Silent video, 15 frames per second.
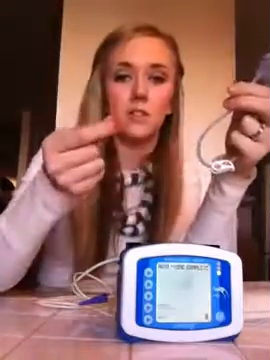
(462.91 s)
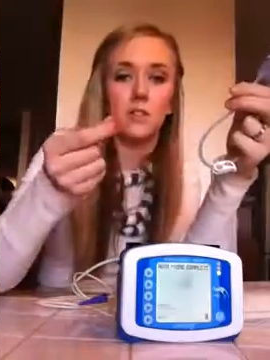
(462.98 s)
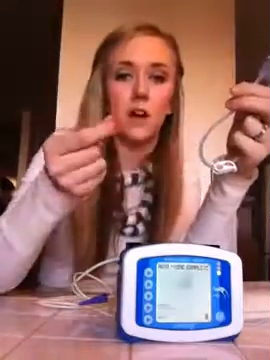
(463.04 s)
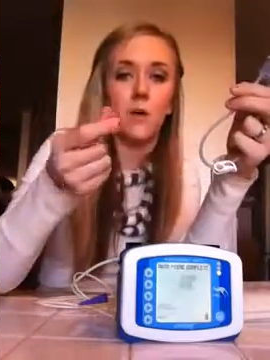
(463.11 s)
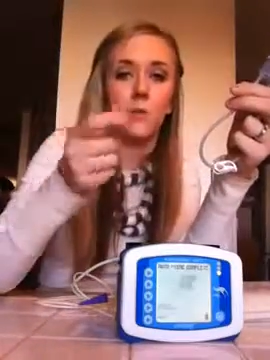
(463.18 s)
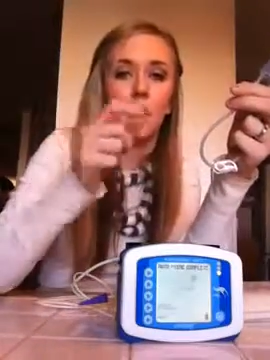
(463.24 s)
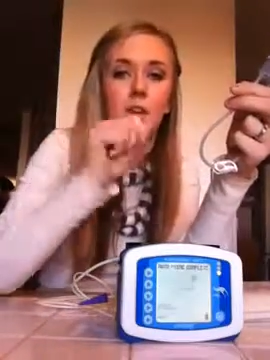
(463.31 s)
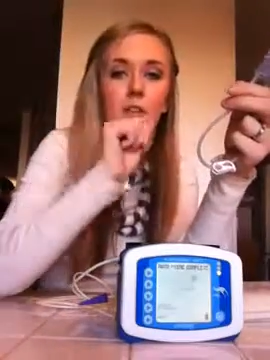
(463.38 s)

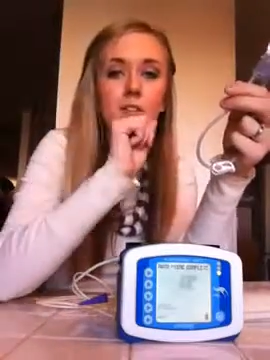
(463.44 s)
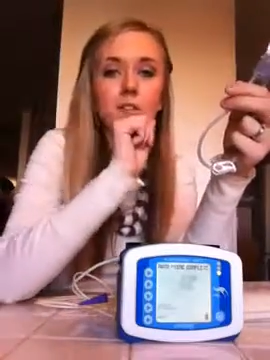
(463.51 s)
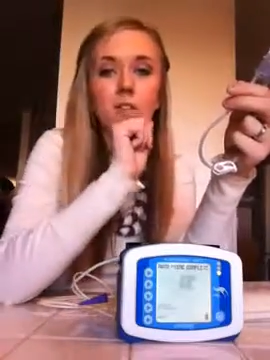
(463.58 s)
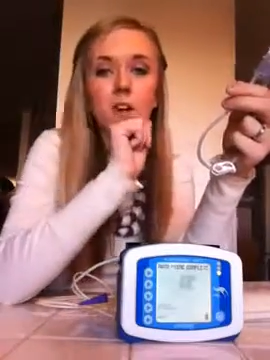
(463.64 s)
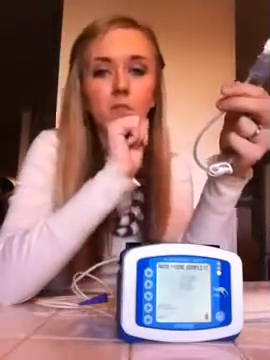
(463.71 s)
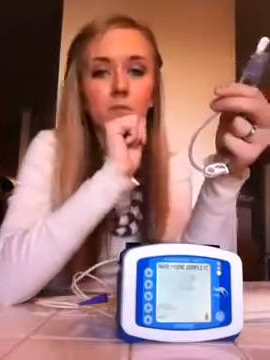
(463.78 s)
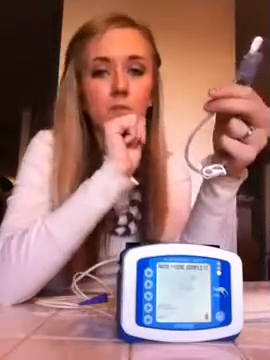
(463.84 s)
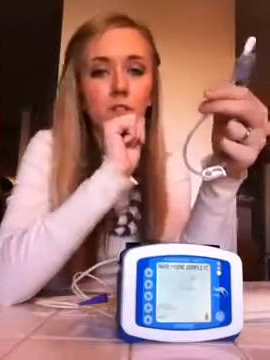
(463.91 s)
That way it's
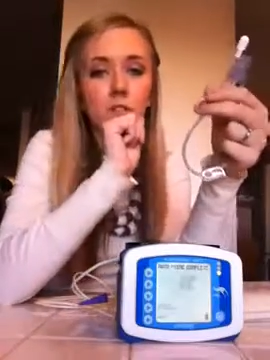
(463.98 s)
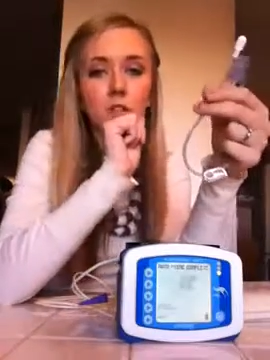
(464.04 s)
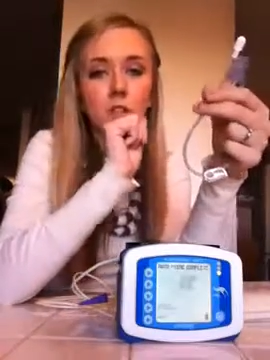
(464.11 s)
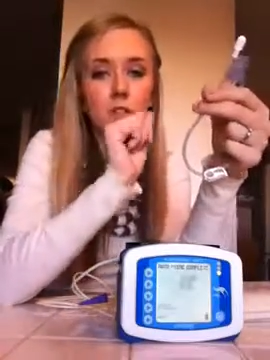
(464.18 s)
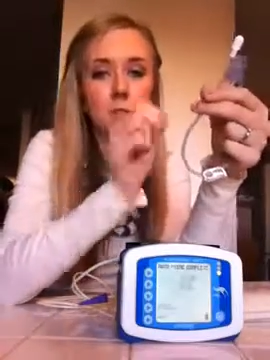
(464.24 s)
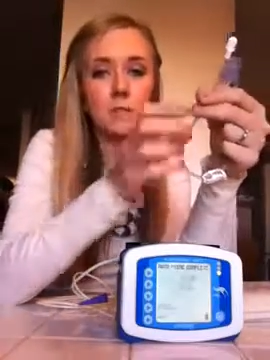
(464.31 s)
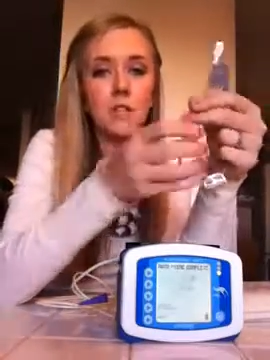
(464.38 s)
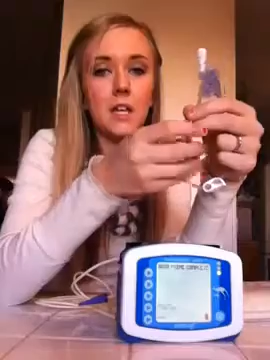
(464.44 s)
not really
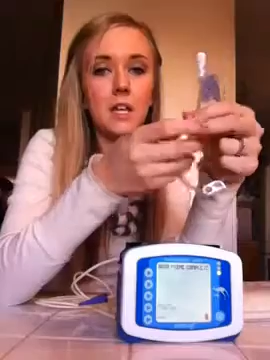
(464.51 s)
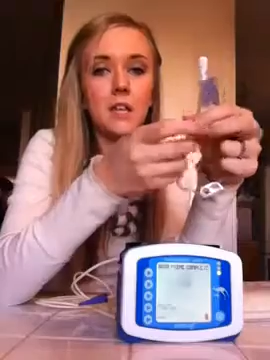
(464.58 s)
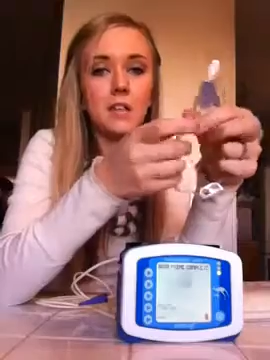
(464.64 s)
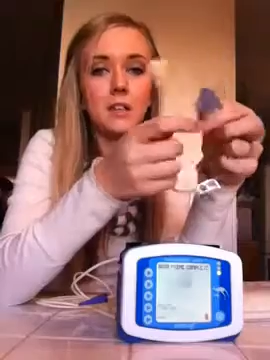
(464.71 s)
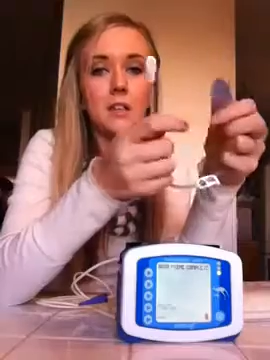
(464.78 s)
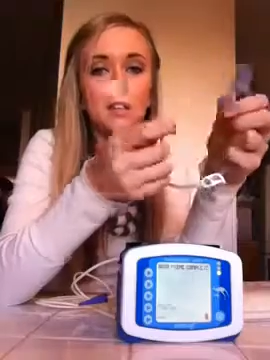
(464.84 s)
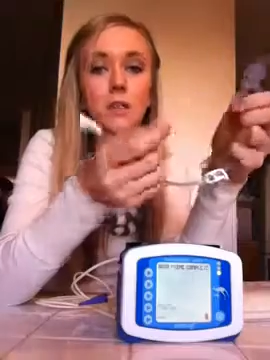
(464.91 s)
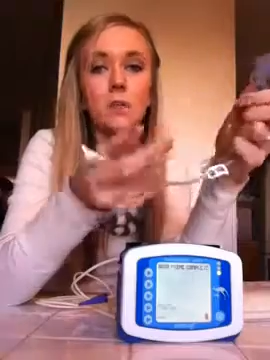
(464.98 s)
hooked up to
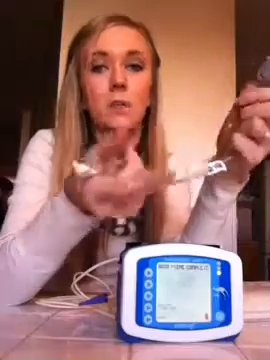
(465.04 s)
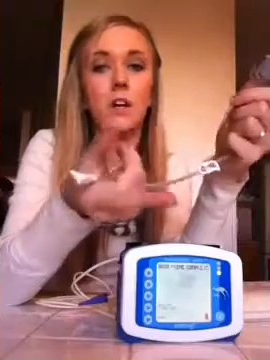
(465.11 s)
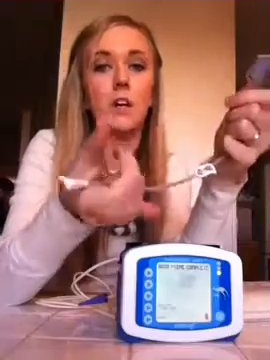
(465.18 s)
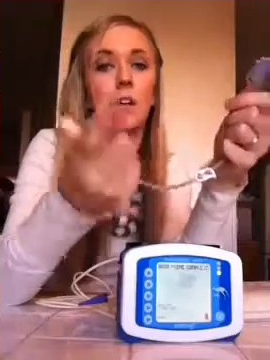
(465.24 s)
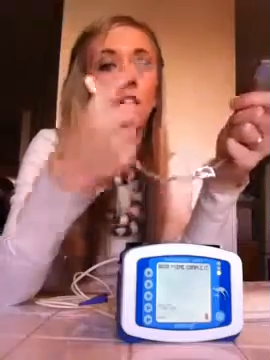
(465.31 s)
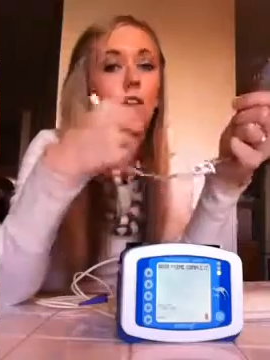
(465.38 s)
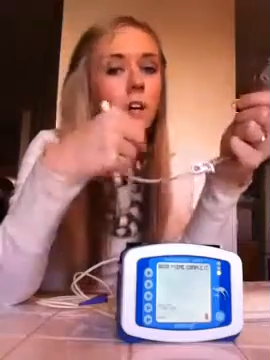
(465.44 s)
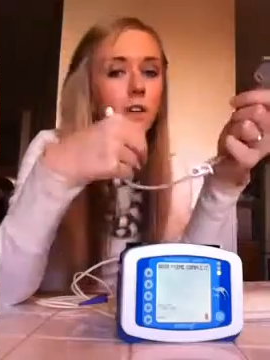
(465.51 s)
anything. You want
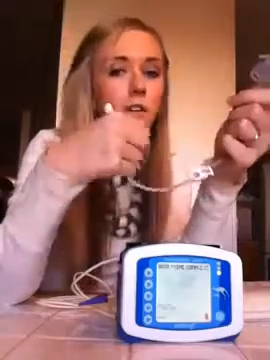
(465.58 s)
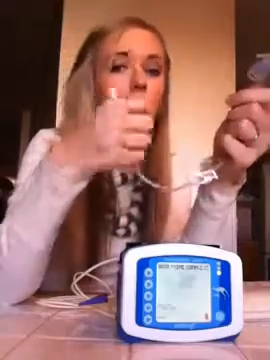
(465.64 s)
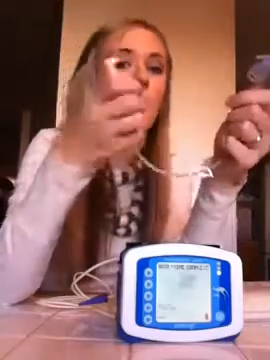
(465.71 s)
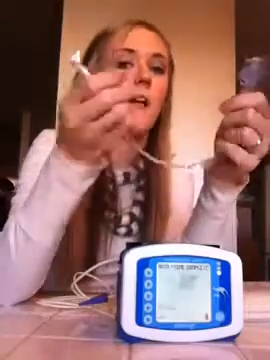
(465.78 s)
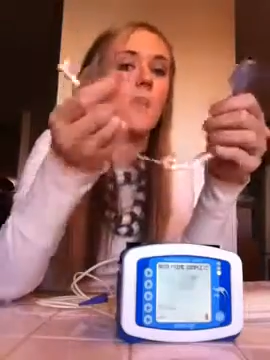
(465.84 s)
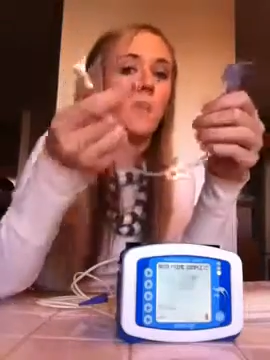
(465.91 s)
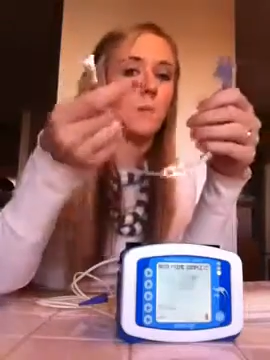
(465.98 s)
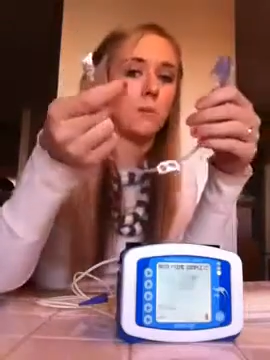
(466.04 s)
to unhook that
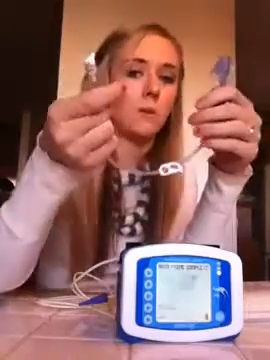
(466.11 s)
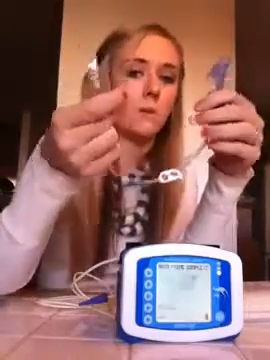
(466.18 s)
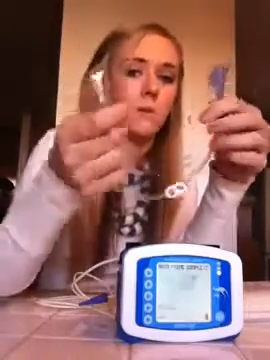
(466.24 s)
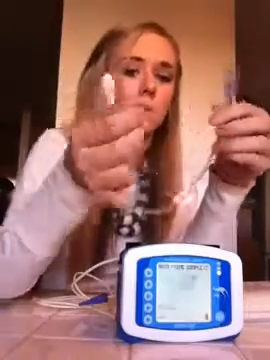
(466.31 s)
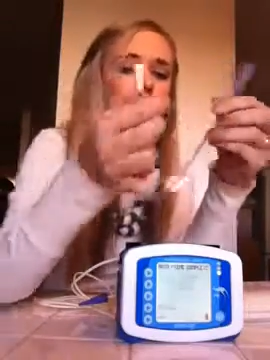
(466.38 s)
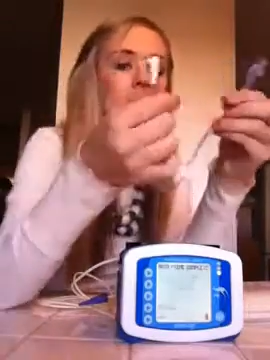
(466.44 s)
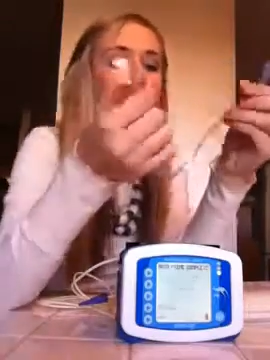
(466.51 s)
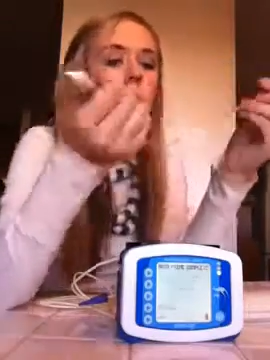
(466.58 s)
and then put
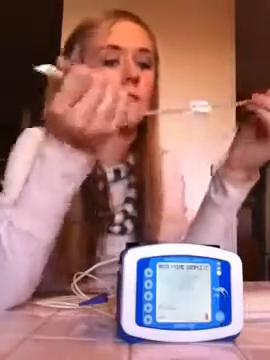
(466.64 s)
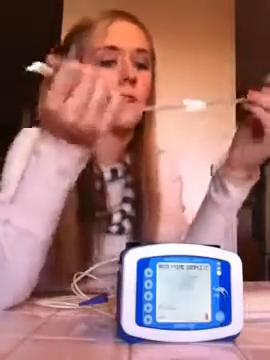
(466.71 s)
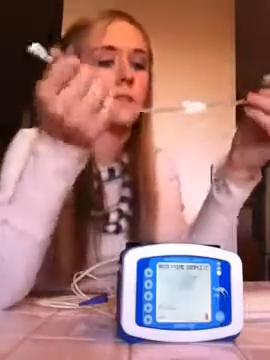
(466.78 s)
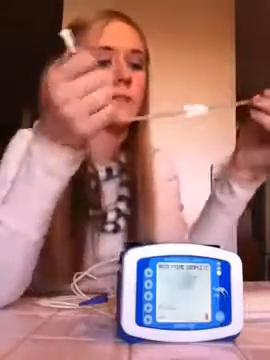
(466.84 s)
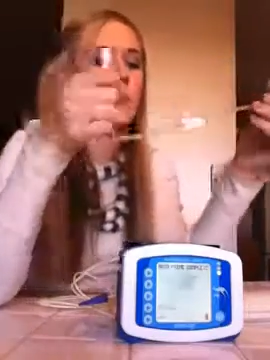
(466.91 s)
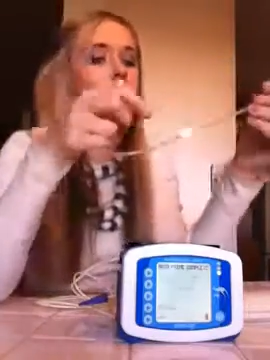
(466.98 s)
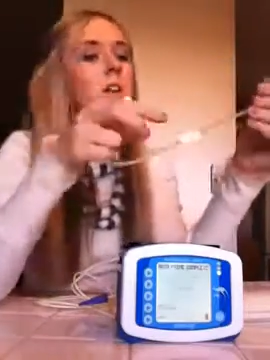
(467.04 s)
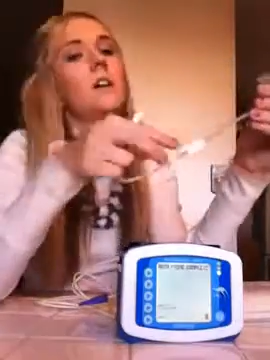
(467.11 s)
this in,
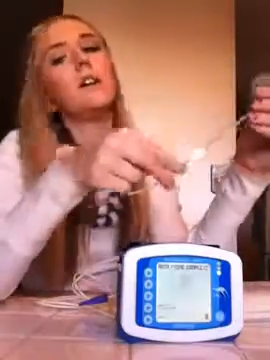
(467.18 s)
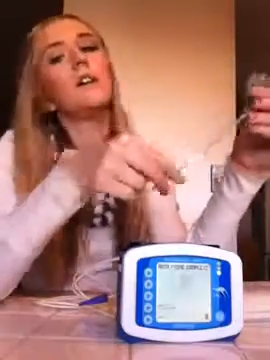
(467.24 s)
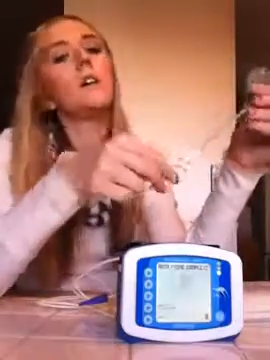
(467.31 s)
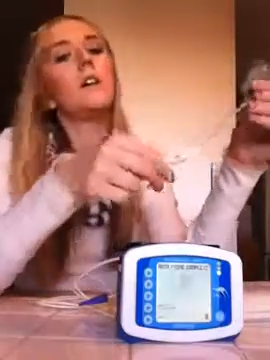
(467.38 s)
obviously.